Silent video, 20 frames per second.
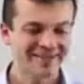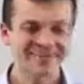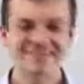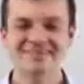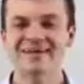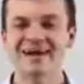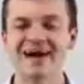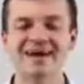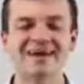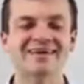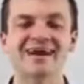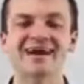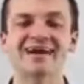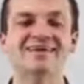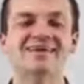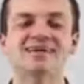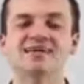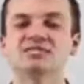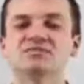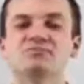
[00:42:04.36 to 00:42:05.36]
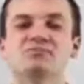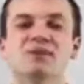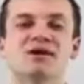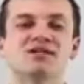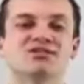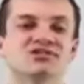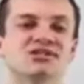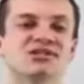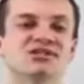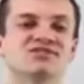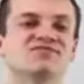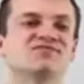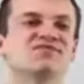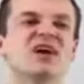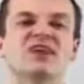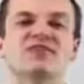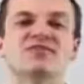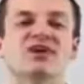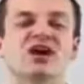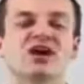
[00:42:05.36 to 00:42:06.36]
I get as much
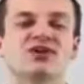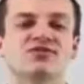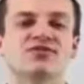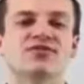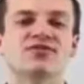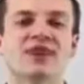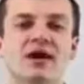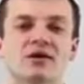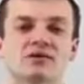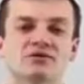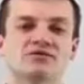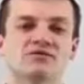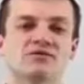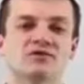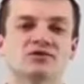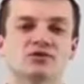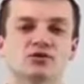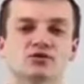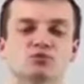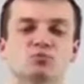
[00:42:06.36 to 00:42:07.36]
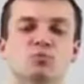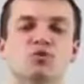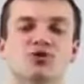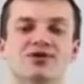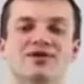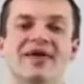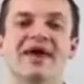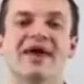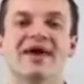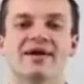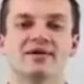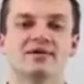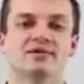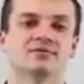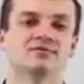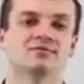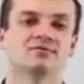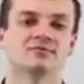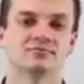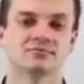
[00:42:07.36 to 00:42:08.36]
as 500,000 visitors per
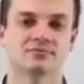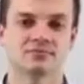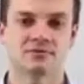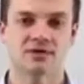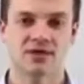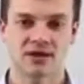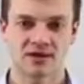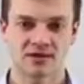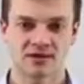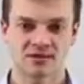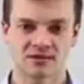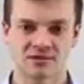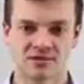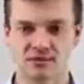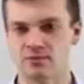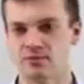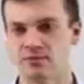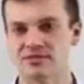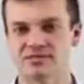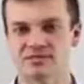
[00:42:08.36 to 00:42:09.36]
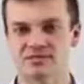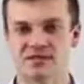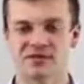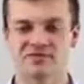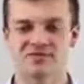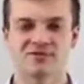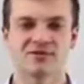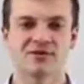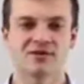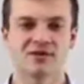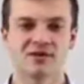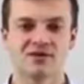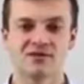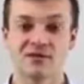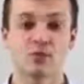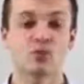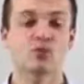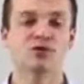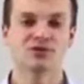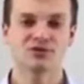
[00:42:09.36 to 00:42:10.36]
day, okay, to some of my stuff
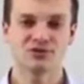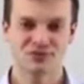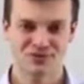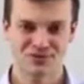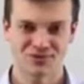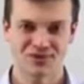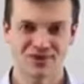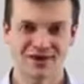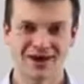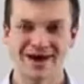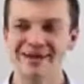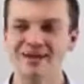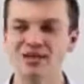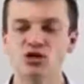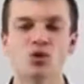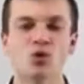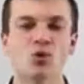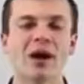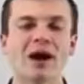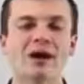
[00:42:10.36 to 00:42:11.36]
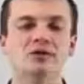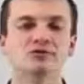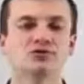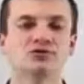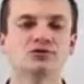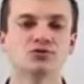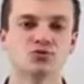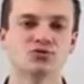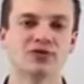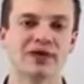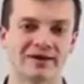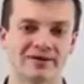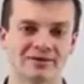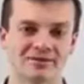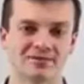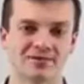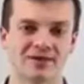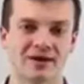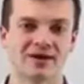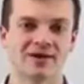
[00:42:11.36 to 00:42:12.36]
if I wanted to. I know how to do
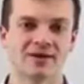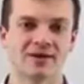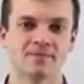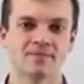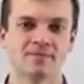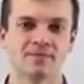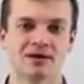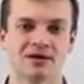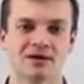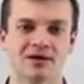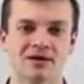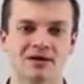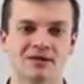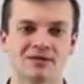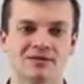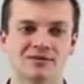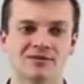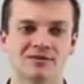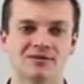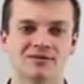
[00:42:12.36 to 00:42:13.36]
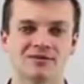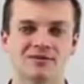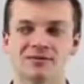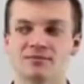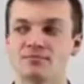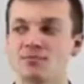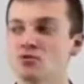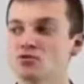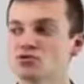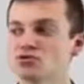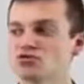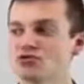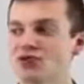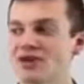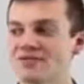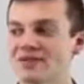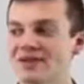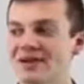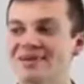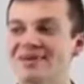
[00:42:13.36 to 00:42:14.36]
that, okay? The
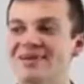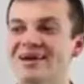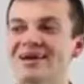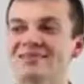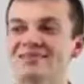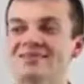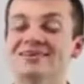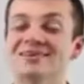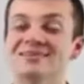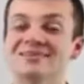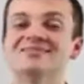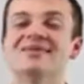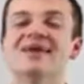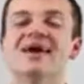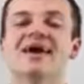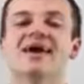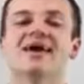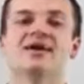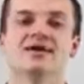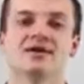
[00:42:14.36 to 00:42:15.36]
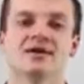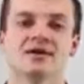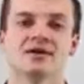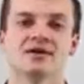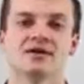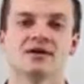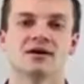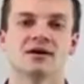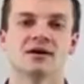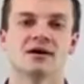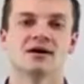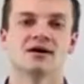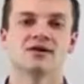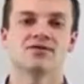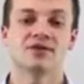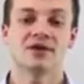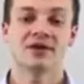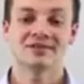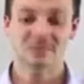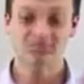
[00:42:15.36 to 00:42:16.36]
most traffic I got in a day
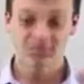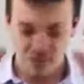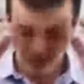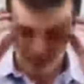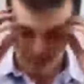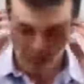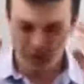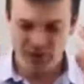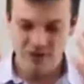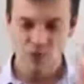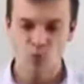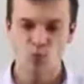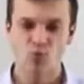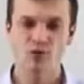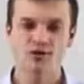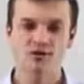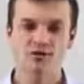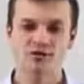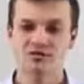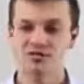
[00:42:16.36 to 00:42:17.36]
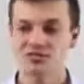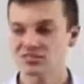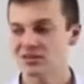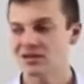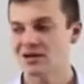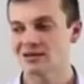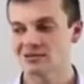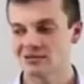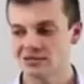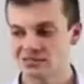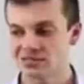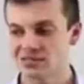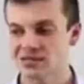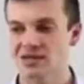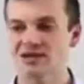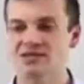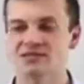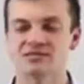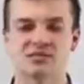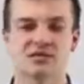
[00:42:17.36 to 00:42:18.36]
that I deliberately wanted to just
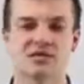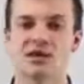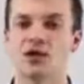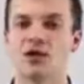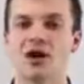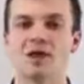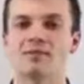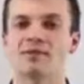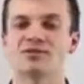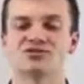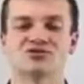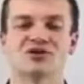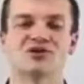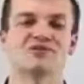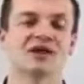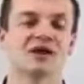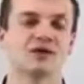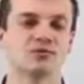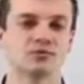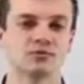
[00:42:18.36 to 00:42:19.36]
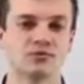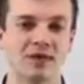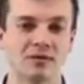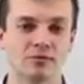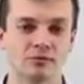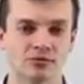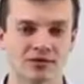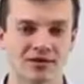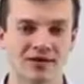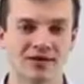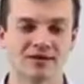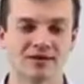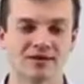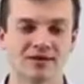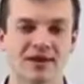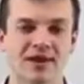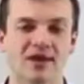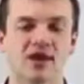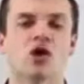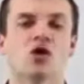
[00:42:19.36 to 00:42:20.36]
kind of see how much traffic I would be able to
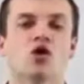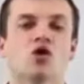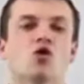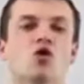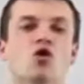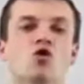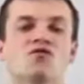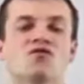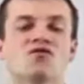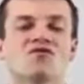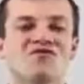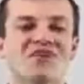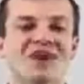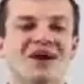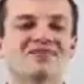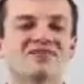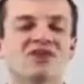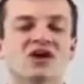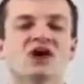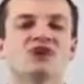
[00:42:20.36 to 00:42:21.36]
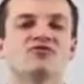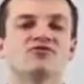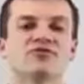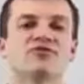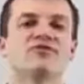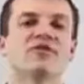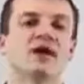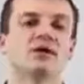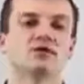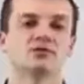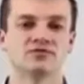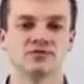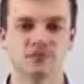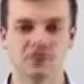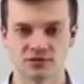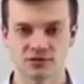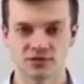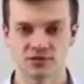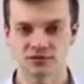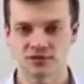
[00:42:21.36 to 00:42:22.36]
get in a day, over
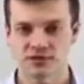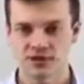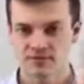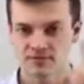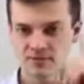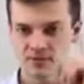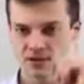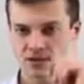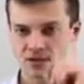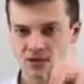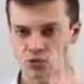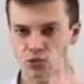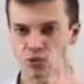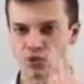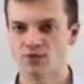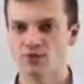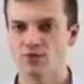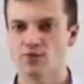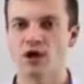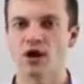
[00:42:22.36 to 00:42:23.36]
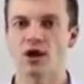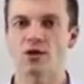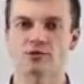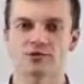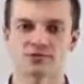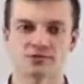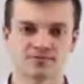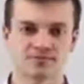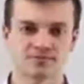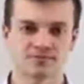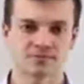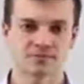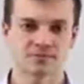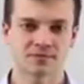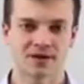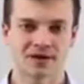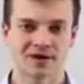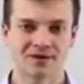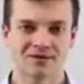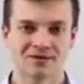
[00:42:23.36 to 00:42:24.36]
500,000 visitors in 24 hours,
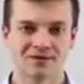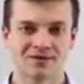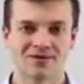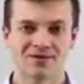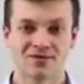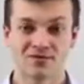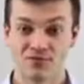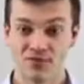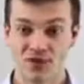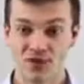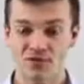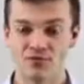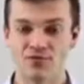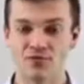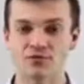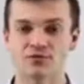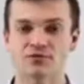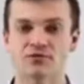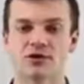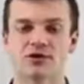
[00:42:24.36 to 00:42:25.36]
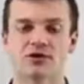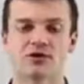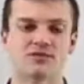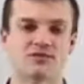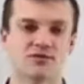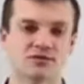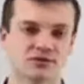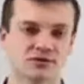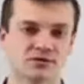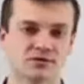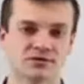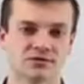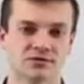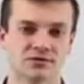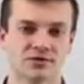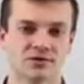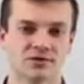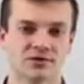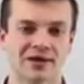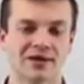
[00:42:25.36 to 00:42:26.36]
okay? Very, very targeted
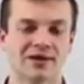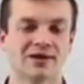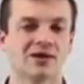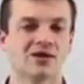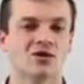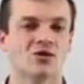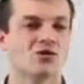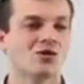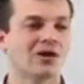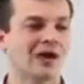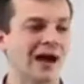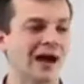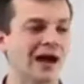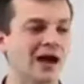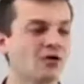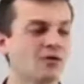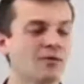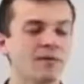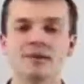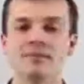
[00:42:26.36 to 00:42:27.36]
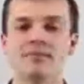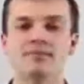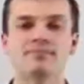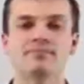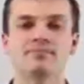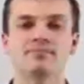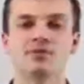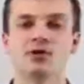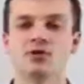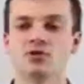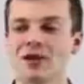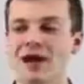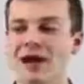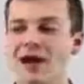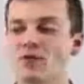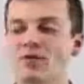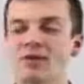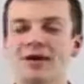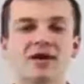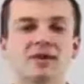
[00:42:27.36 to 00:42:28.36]
visitors, okay? How
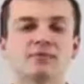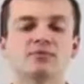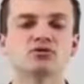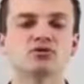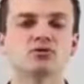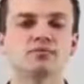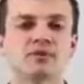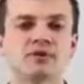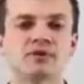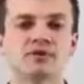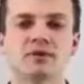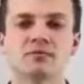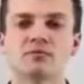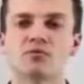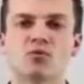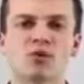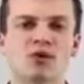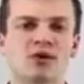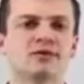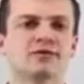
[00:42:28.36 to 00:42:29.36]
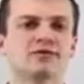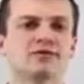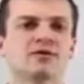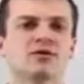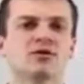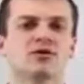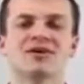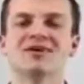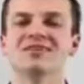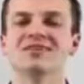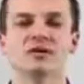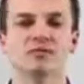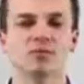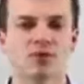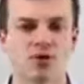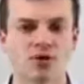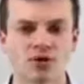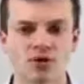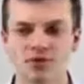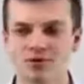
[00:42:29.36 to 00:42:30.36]
am I able to be the #1
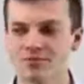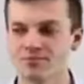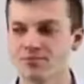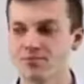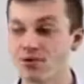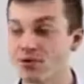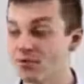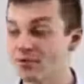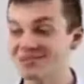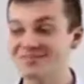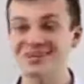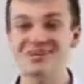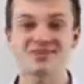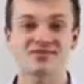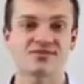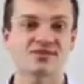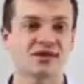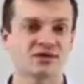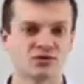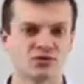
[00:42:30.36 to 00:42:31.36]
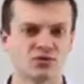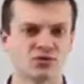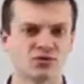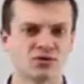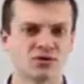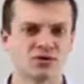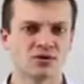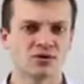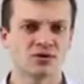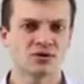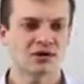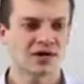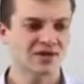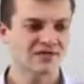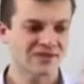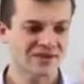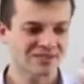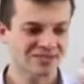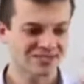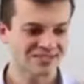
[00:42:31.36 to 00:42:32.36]
income earner in pretty much anything I do?
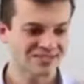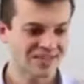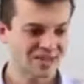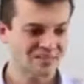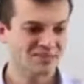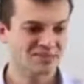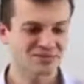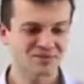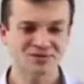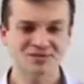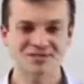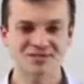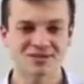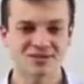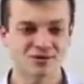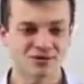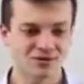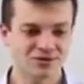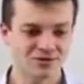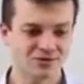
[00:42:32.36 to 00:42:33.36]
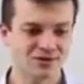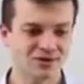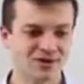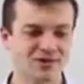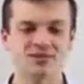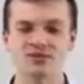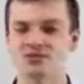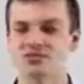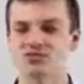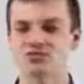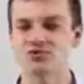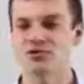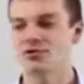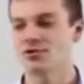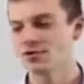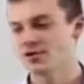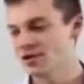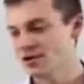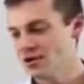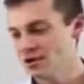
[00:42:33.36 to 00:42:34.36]
Okay, if I step into into an
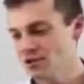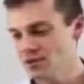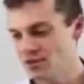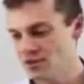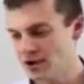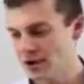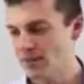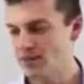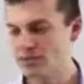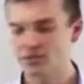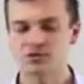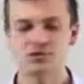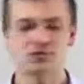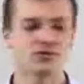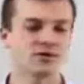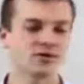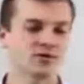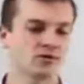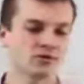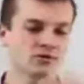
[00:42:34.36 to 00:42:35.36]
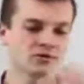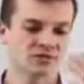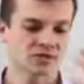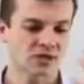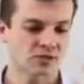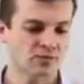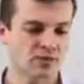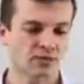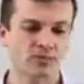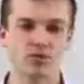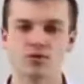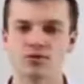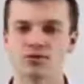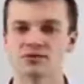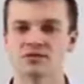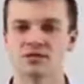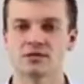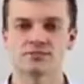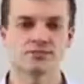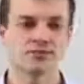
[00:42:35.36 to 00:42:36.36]
industry or an opportunity or start
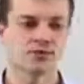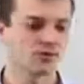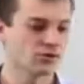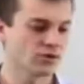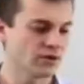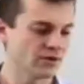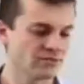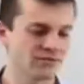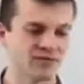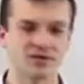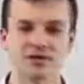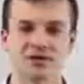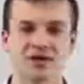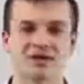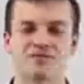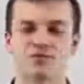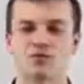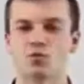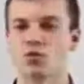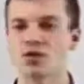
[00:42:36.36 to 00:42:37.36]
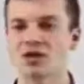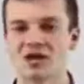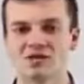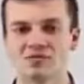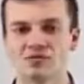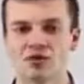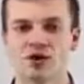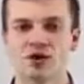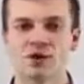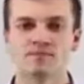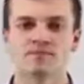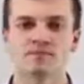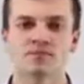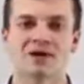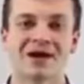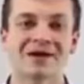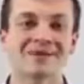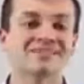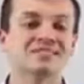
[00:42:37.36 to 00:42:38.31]
promoting something or an affiliate offer, whatever,